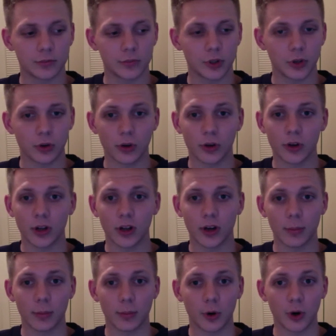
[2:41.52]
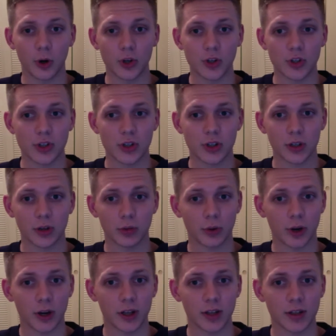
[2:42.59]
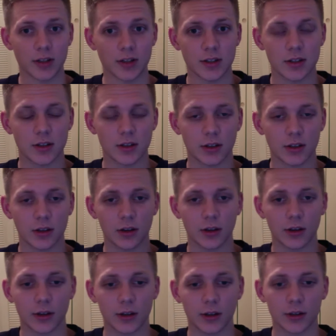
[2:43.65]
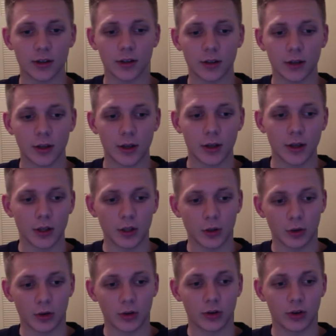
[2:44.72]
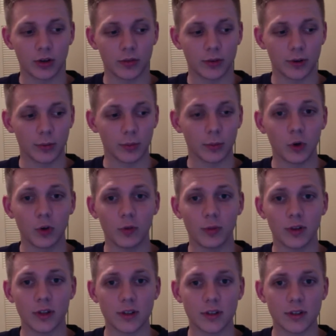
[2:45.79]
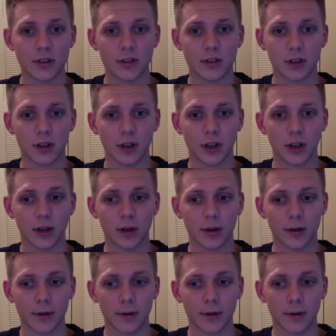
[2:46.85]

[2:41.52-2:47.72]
You'll learn how to march in ranks. You'll learn different movements, and